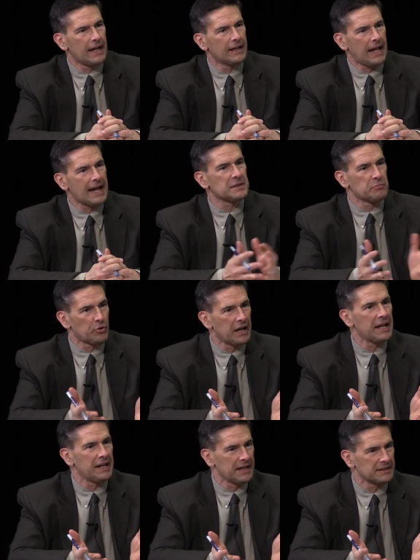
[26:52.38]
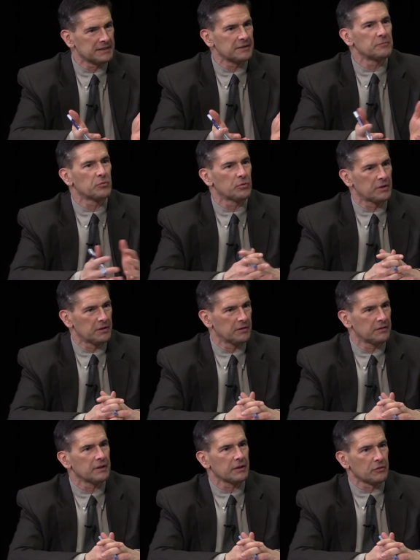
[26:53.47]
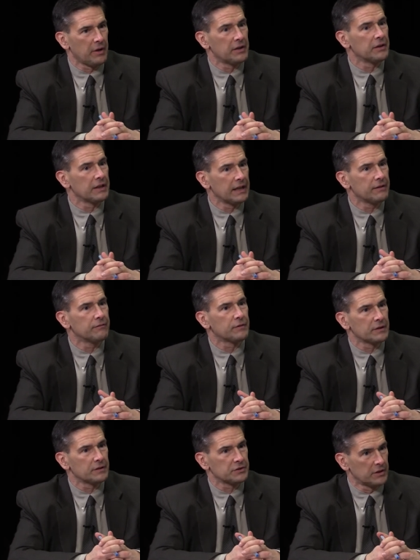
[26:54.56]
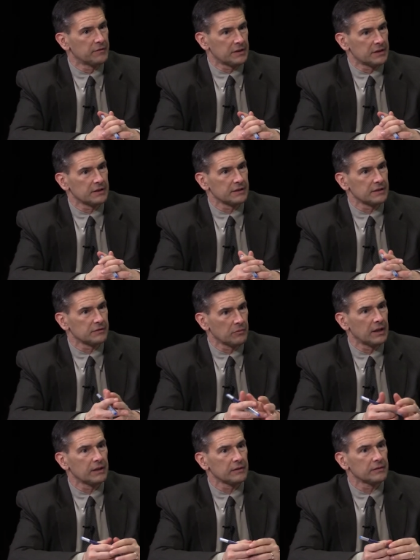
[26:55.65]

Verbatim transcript: adds more headaches and more uh, greater need for services as well.